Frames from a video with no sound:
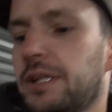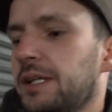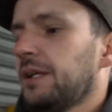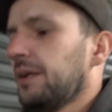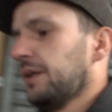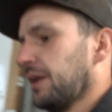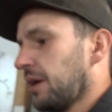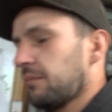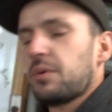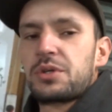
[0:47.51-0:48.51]
the
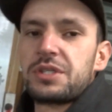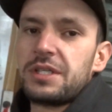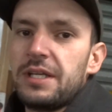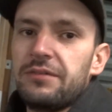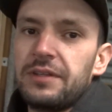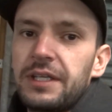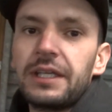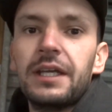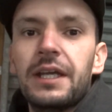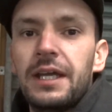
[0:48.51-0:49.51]
bushes and
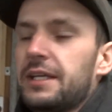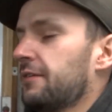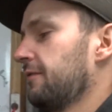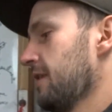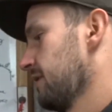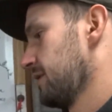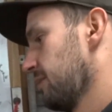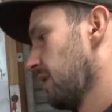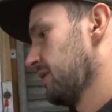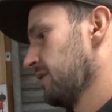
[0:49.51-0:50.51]
everything, and I found some
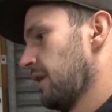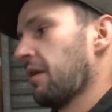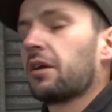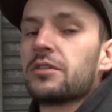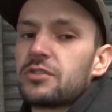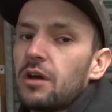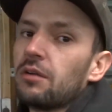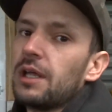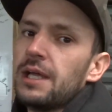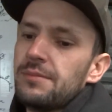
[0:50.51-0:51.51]
new lower
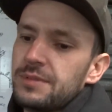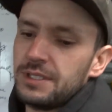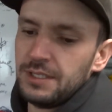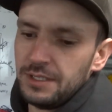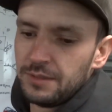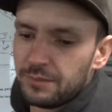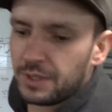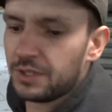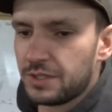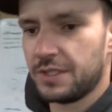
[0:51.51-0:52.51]
control arms
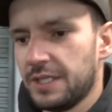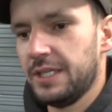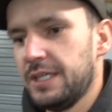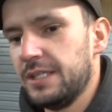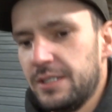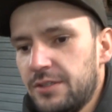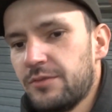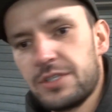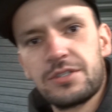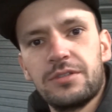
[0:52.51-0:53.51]
because the
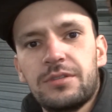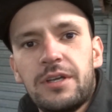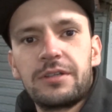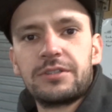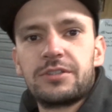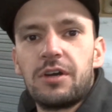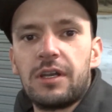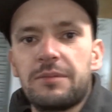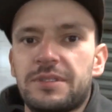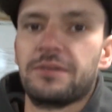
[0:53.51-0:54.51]
original lower control
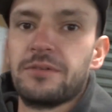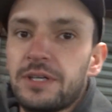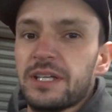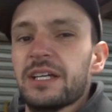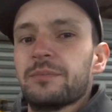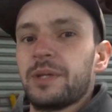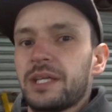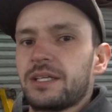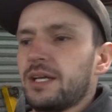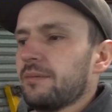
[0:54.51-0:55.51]
arms that were in it had
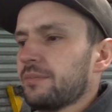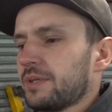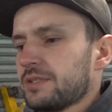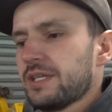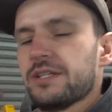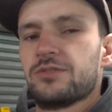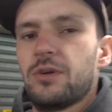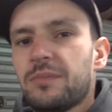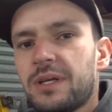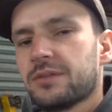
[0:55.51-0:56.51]
been cut because they had
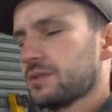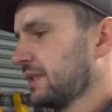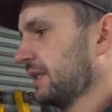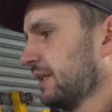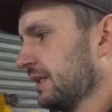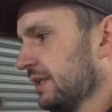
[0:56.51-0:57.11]
drop knuckles in it,